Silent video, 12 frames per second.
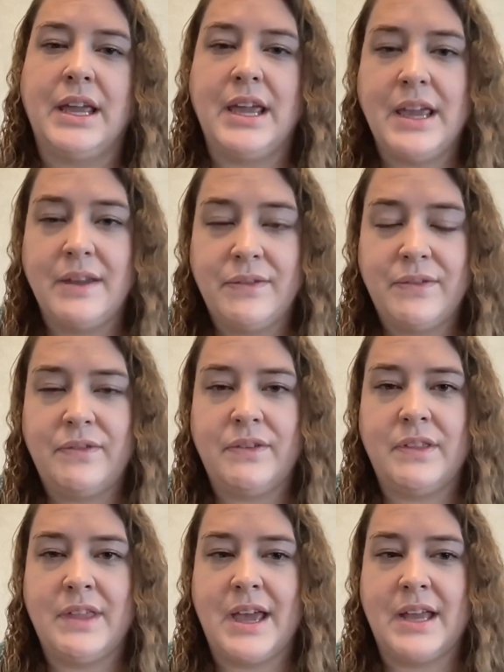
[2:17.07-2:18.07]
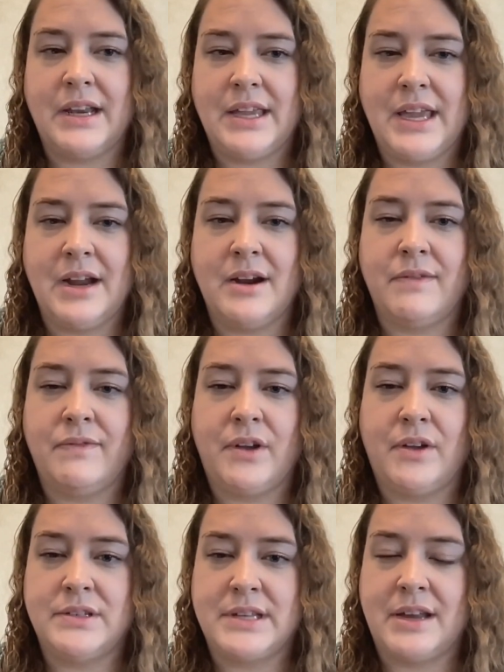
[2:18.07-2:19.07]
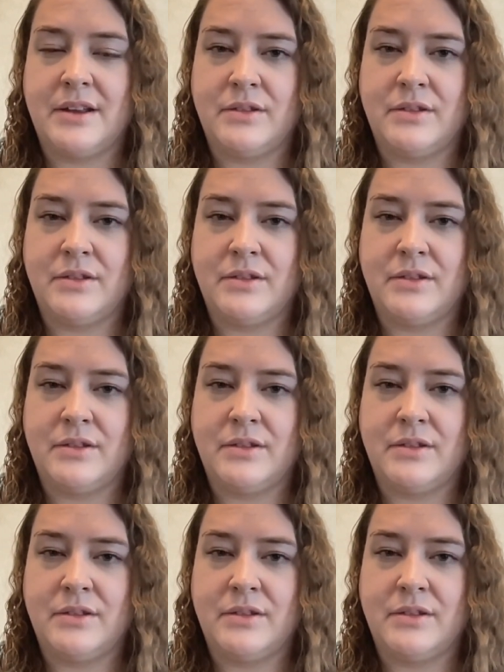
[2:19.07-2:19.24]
if that care falls out